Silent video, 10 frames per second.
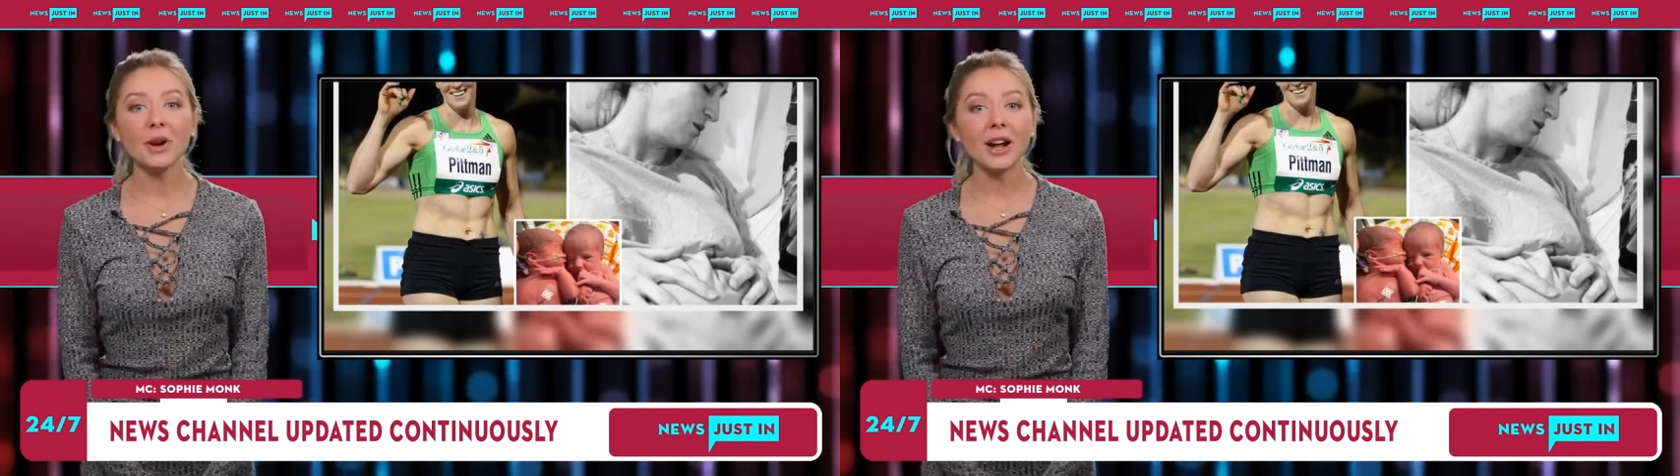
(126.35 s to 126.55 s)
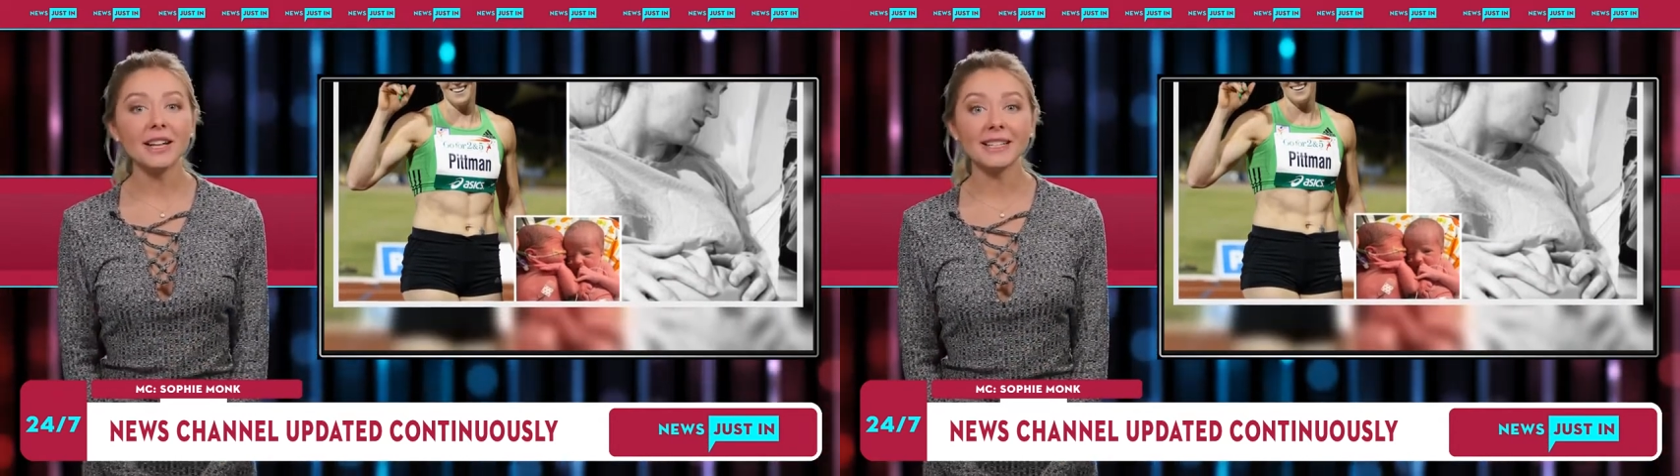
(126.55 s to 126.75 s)

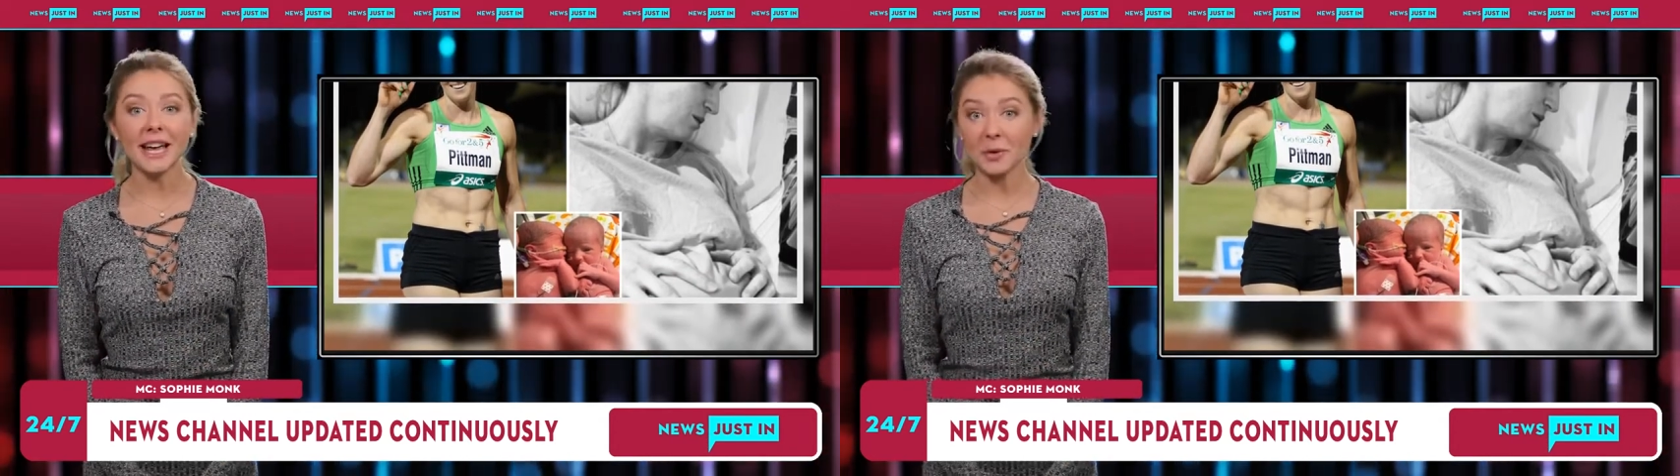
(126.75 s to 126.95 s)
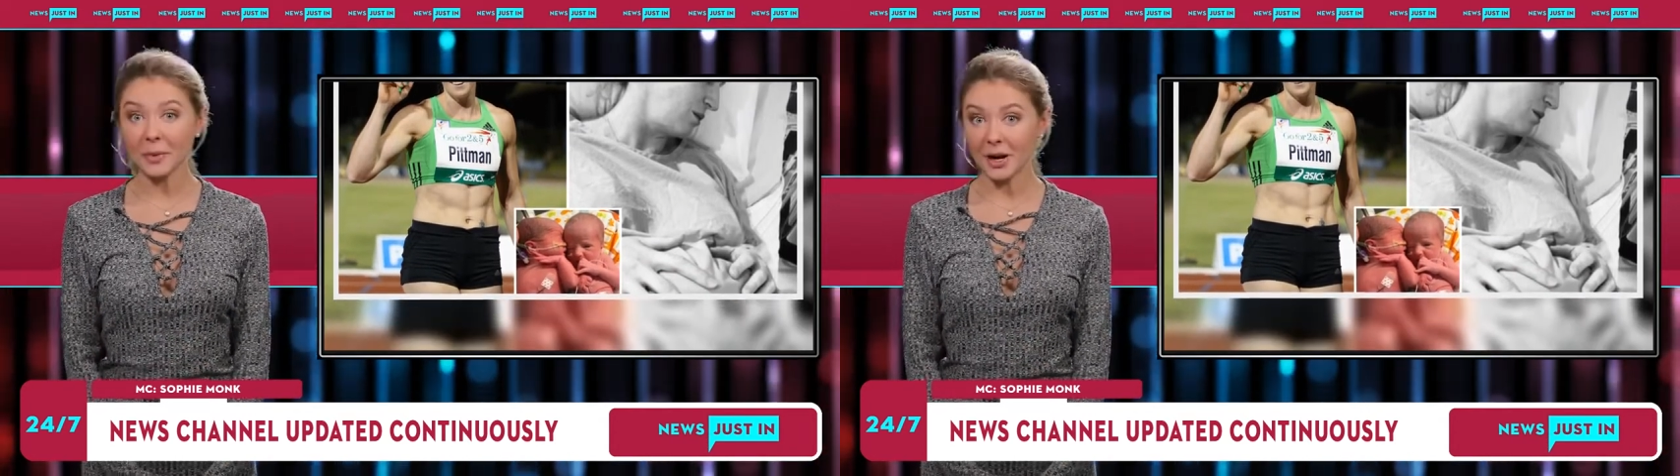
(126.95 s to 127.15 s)
mom I
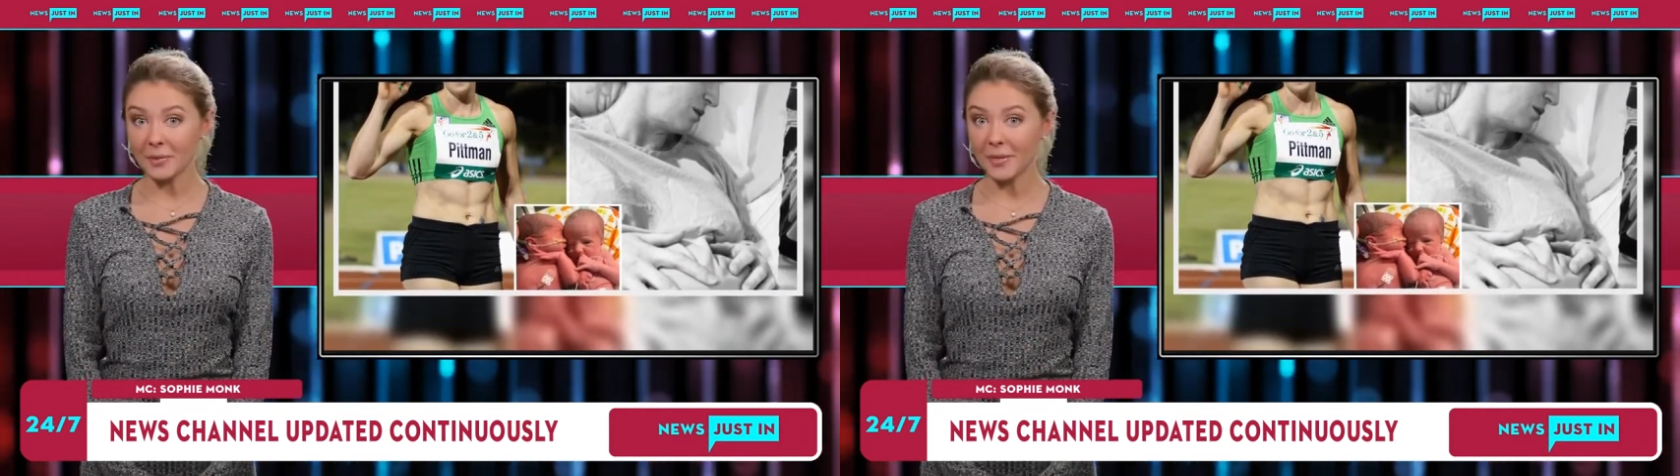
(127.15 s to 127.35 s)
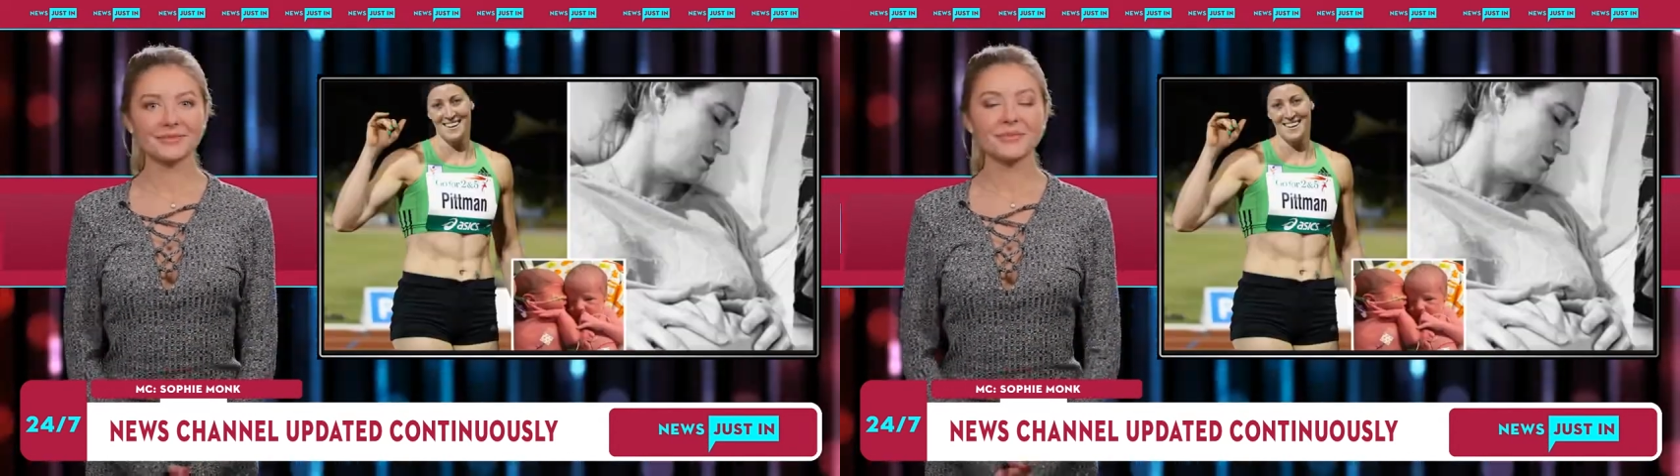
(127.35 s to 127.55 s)
wanted to
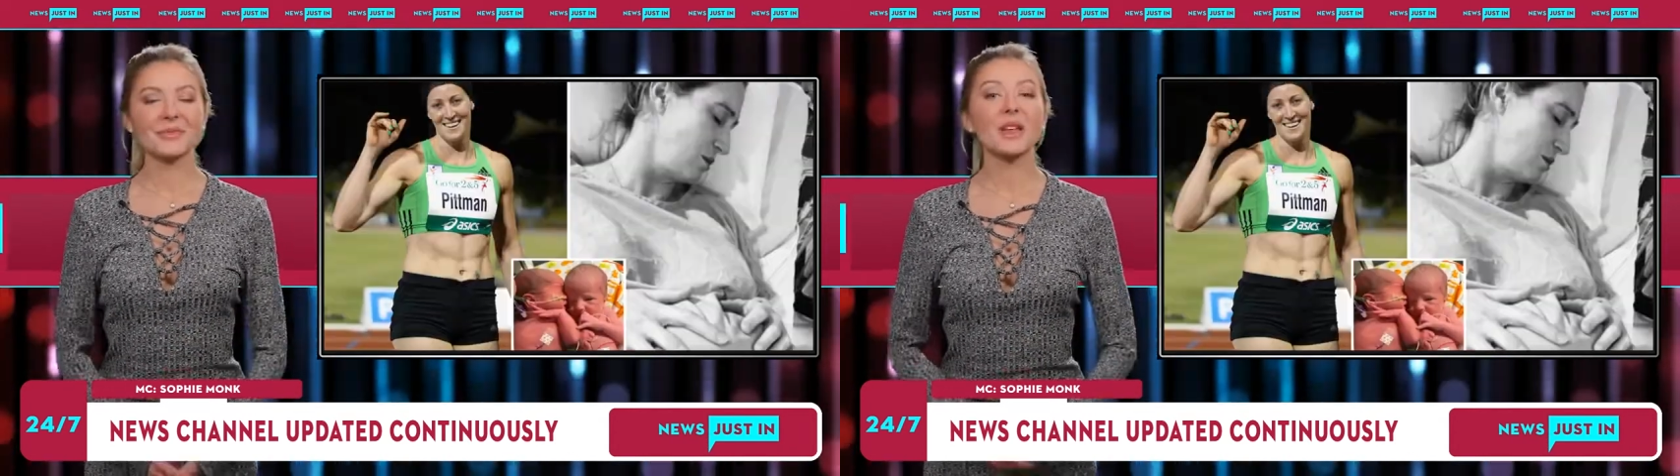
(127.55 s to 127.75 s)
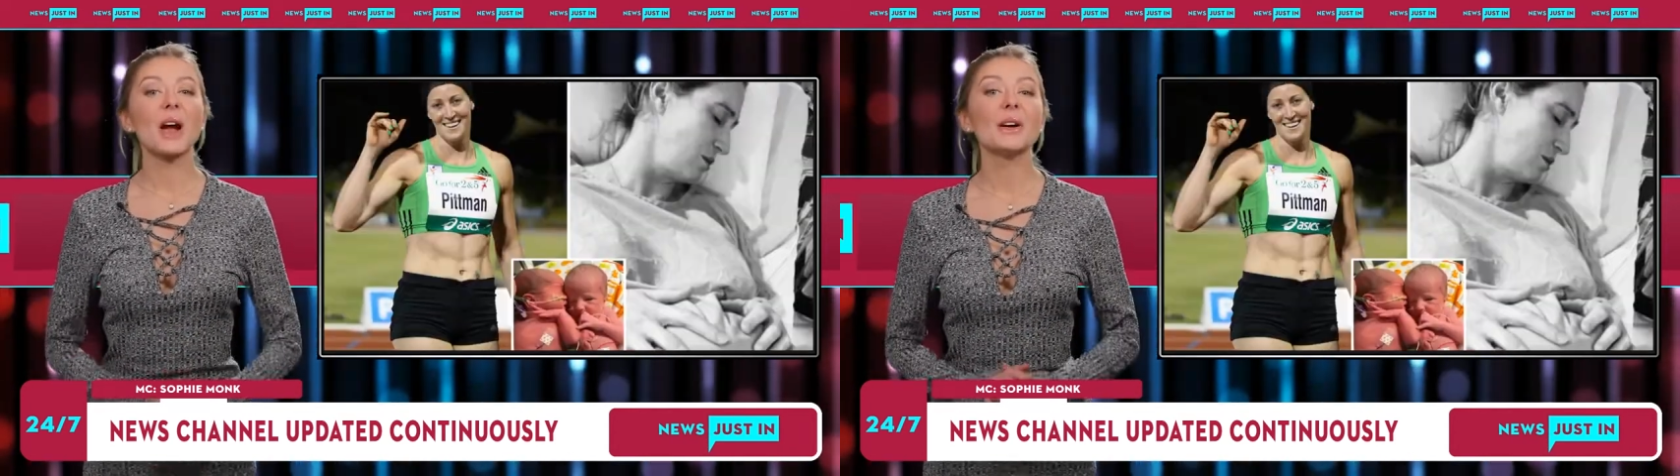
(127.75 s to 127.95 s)
be, even